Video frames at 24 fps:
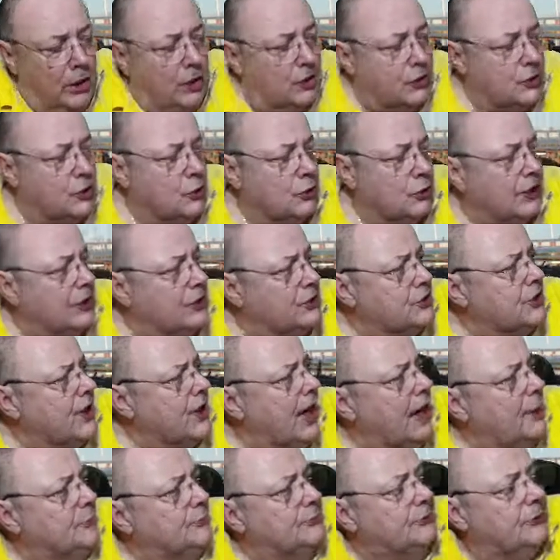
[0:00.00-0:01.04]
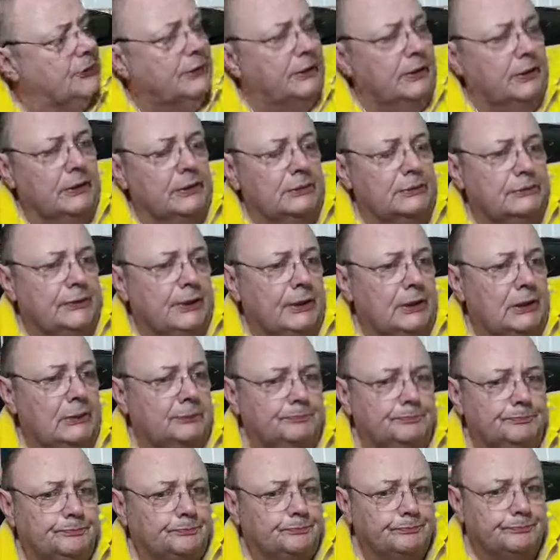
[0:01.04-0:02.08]
should get jabbed, and now
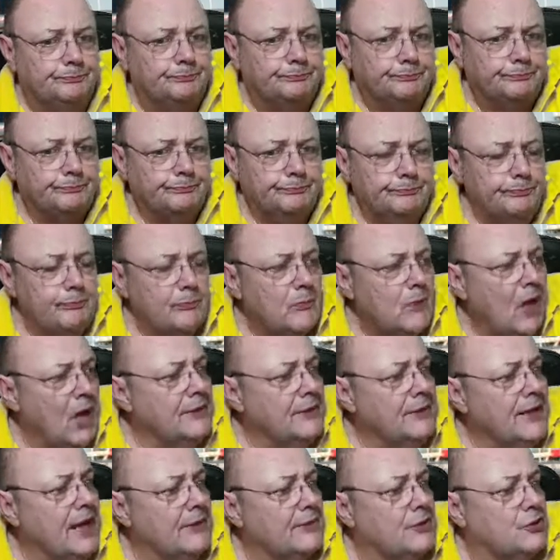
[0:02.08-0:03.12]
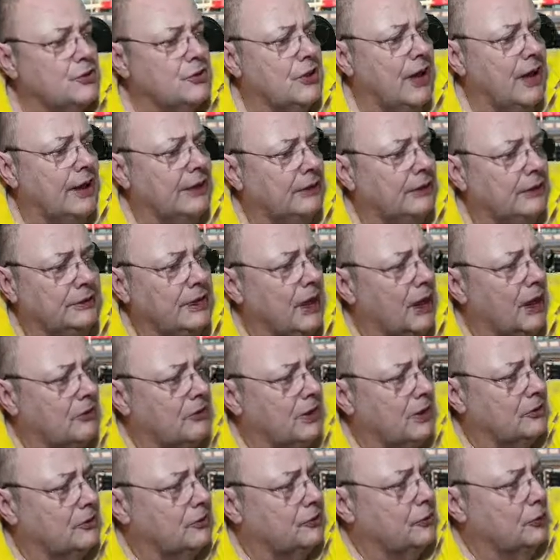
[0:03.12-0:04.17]
they're saying no,
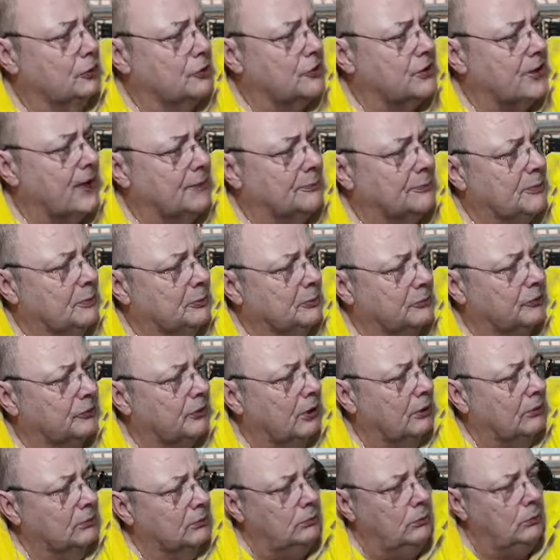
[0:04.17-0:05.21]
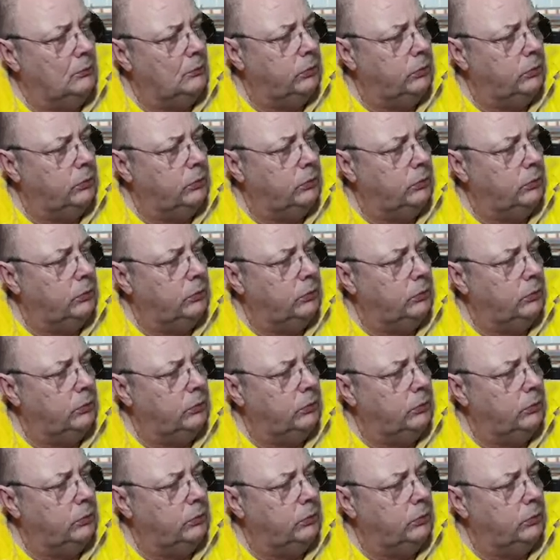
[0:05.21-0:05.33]
let's not jab them. So